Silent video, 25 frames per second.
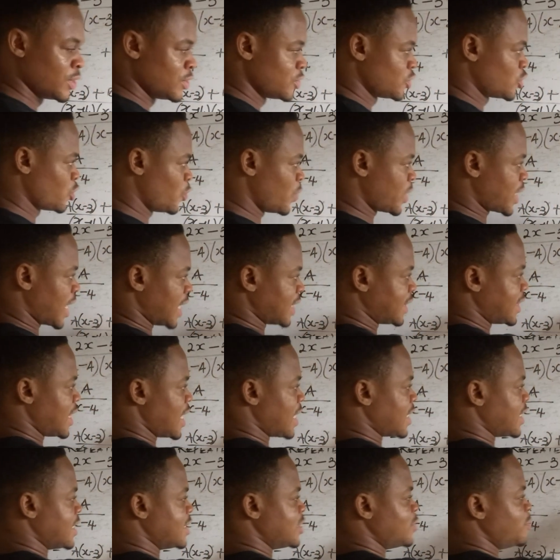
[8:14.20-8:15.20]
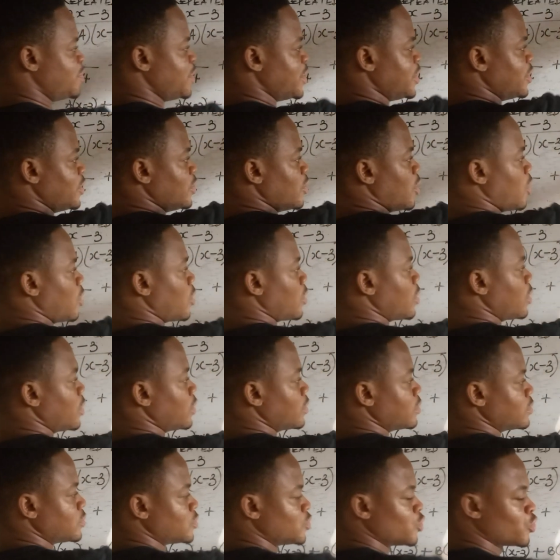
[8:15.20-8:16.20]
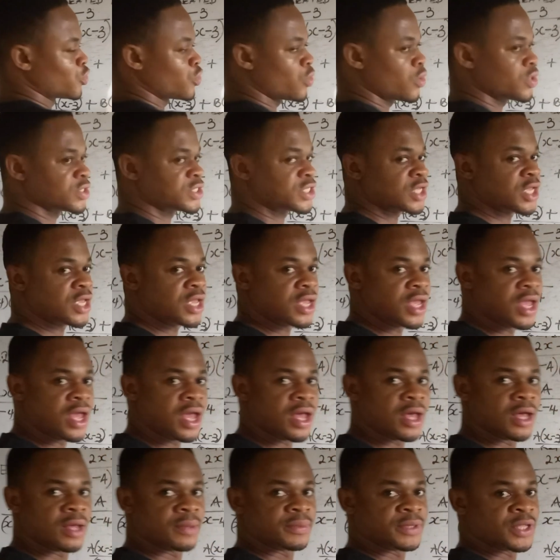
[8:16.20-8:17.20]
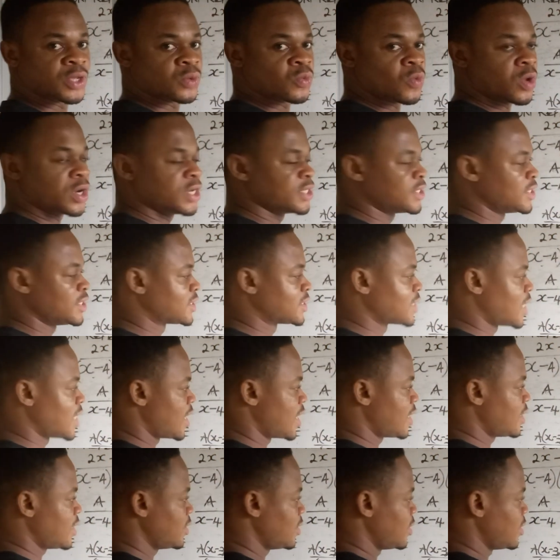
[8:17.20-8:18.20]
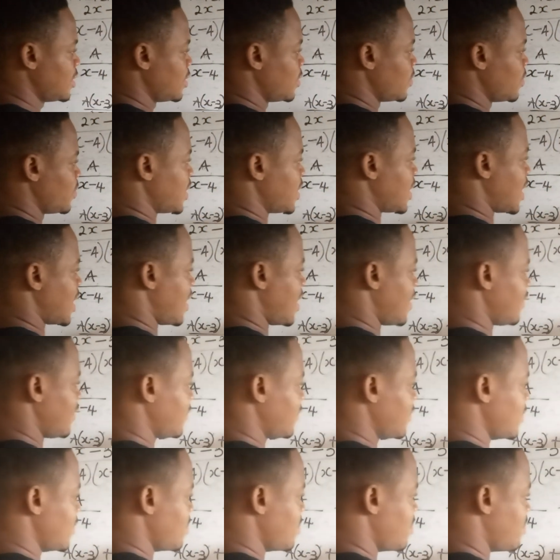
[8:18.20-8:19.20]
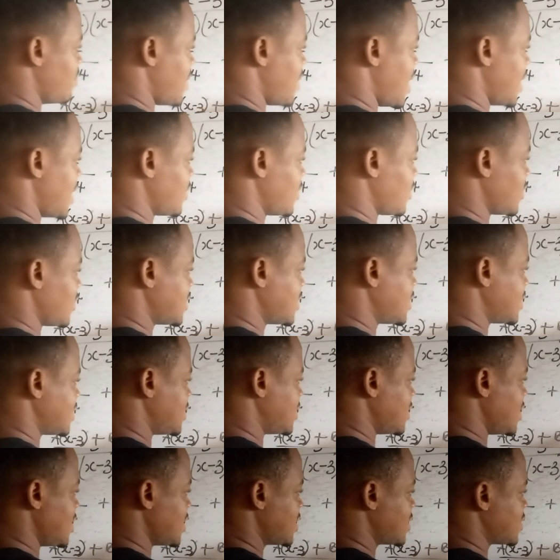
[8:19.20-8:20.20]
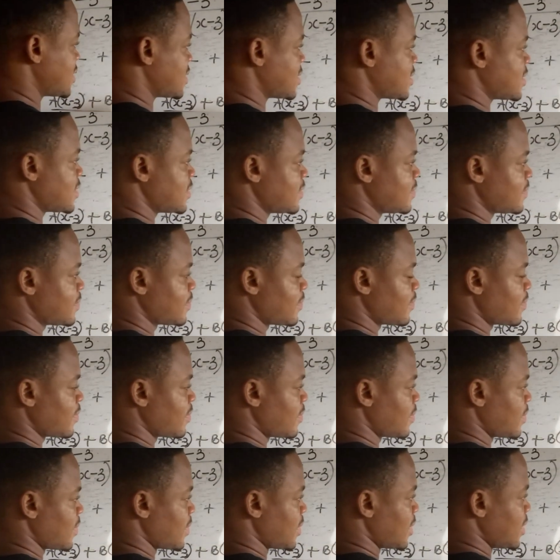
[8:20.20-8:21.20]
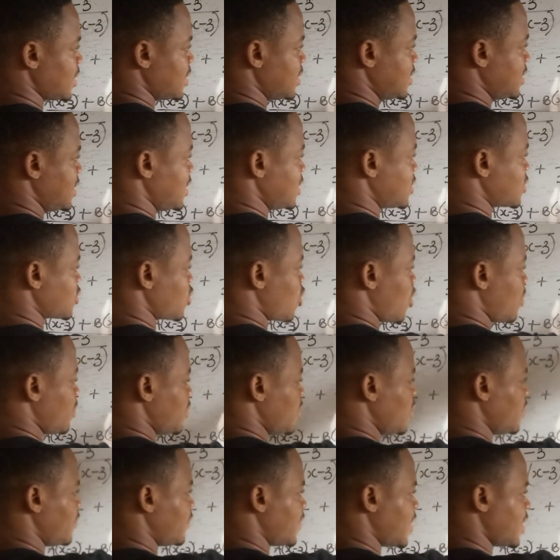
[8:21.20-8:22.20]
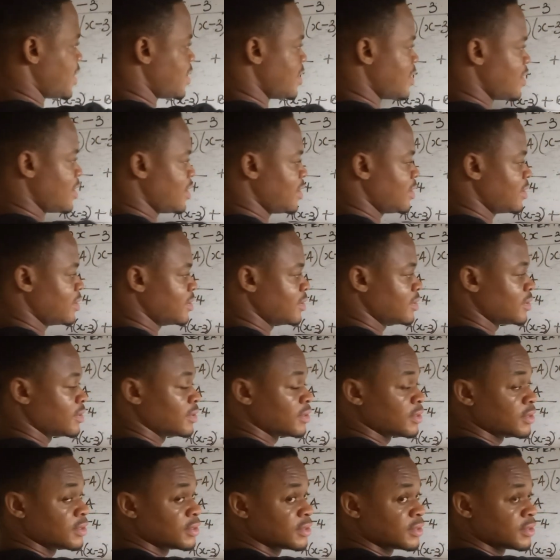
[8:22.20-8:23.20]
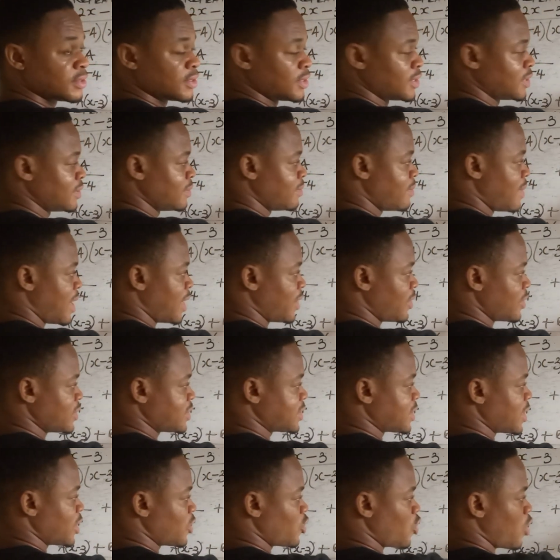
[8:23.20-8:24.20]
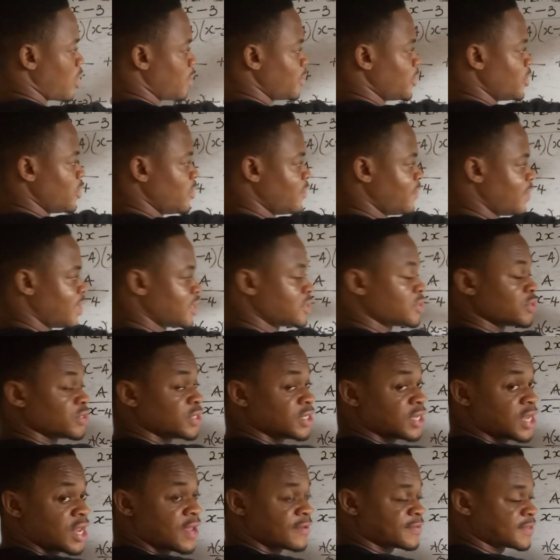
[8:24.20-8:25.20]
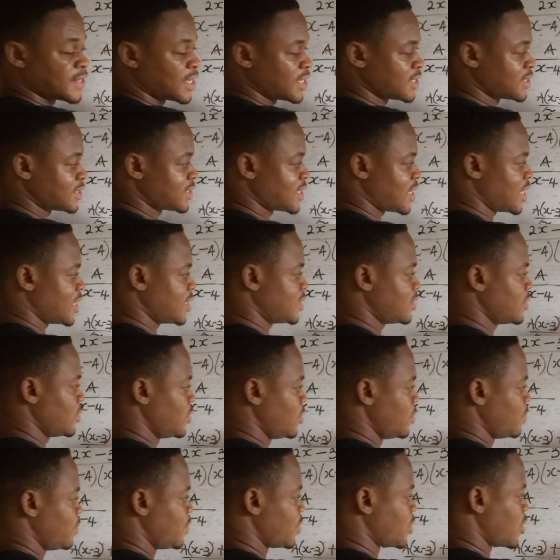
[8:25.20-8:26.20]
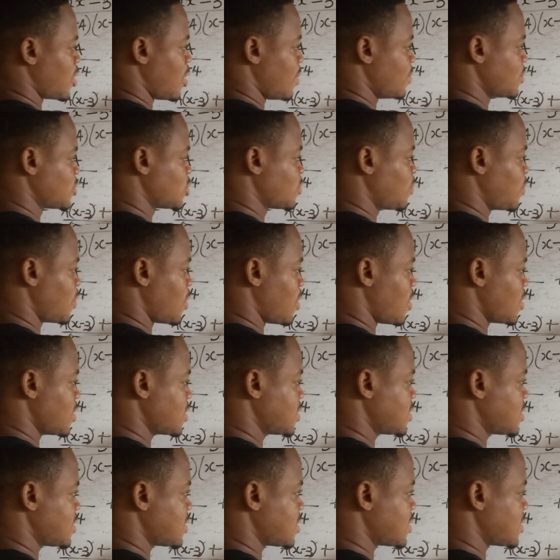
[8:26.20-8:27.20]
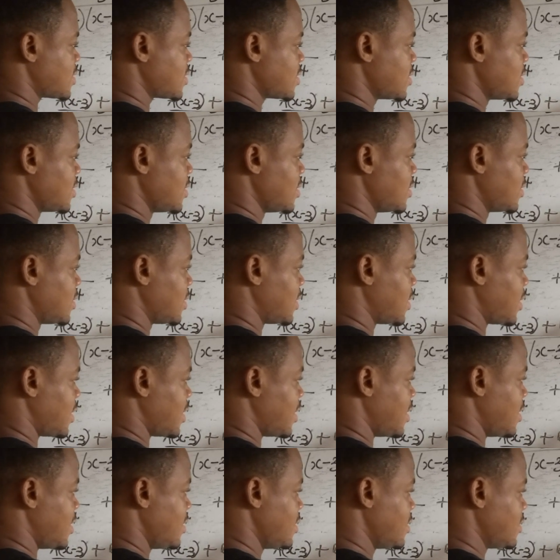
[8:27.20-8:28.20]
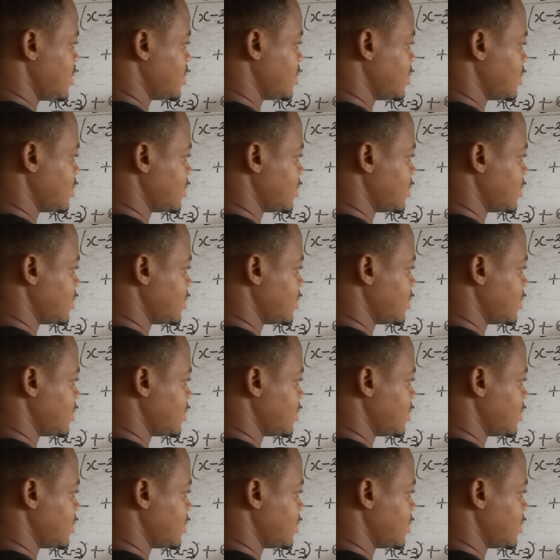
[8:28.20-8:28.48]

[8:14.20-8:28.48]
So we can take this b to cross the equality sign. We have minus 6. This coming over here, minus 3 coming over to the left hand side comes plus 3.